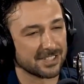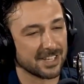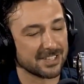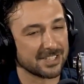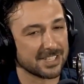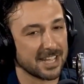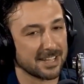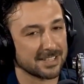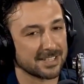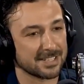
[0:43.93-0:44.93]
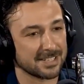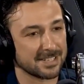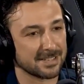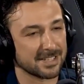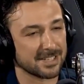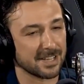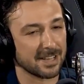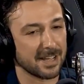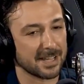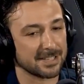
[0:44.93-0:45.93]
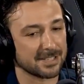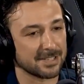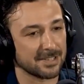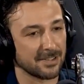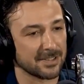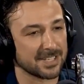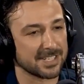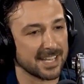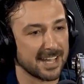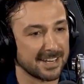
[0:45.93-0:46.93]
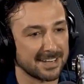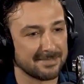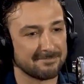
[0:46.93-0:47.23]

Sunsets, sunlight on the Seine.